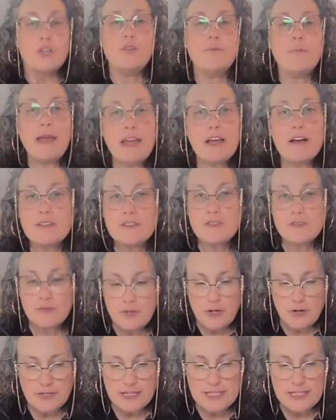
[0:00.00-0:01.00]
You may
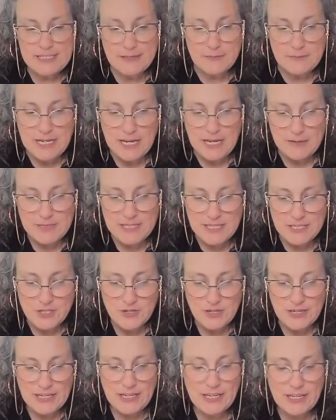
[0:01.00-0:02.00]
also notice sometimes
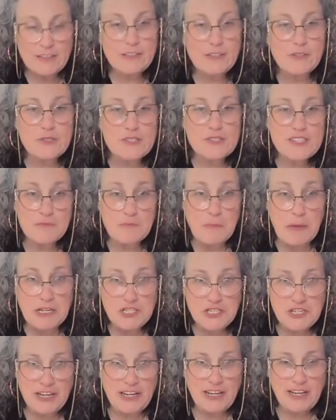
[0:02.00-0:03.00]
that you're getting a little
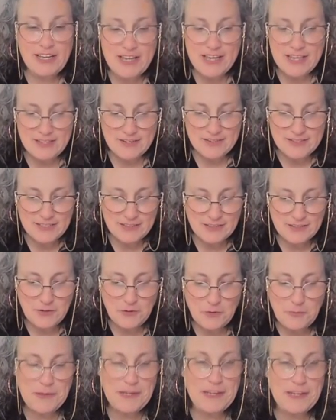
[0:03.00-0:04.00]
smudging. There's a
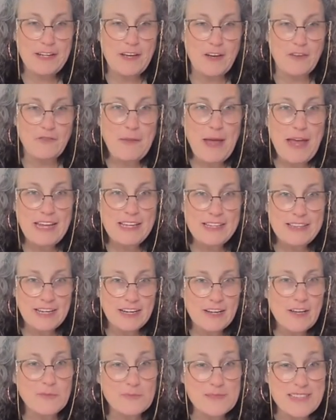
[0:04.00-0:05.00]
little bit of paint
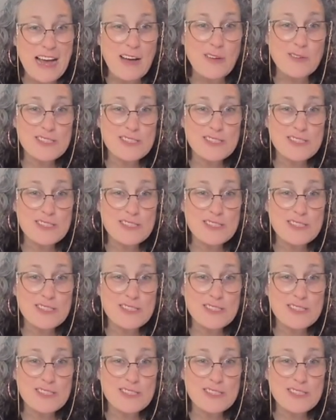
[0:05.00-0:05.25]
that comes